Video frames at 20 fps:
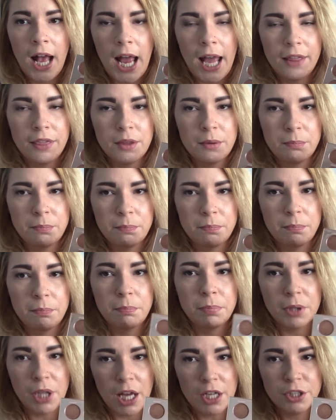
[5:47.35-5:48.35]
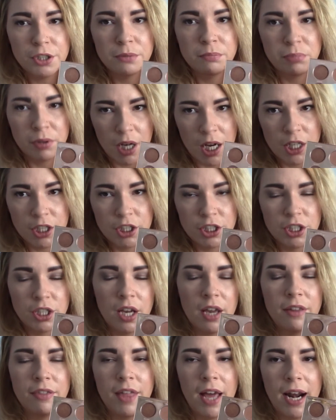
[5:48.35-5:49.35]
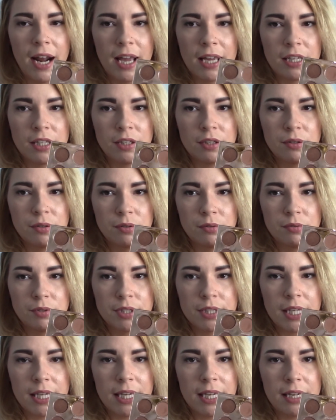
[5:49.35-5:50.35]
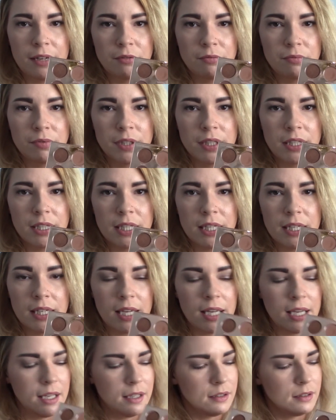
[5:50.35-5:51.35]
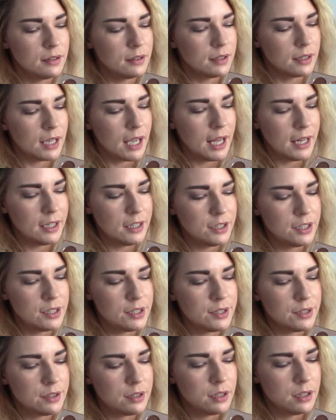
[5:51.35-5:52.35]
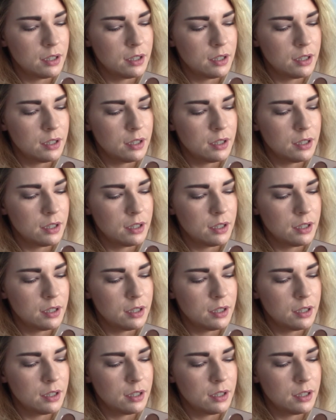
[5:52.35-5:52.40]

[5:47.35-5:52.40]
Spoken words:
and the blush brush that I use, it kind of just,